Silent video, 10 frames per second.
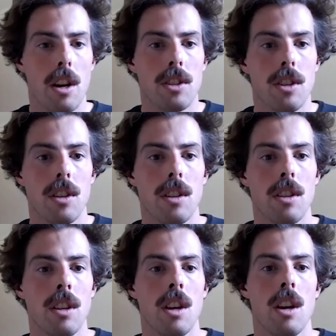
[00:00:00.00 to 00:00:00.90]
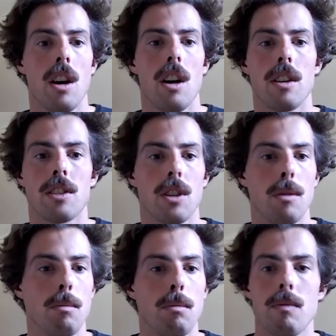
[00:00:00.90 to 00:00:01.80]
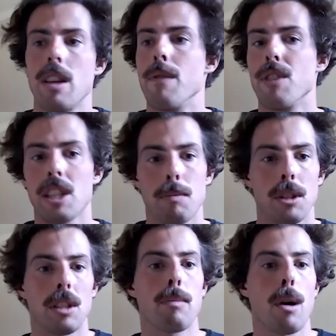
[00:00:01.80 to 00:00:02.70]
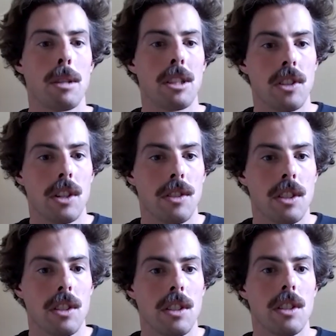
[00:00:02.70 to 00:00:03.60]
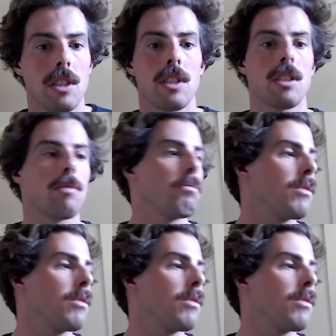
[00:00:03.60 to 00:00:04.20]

reduction uh, some investment in public services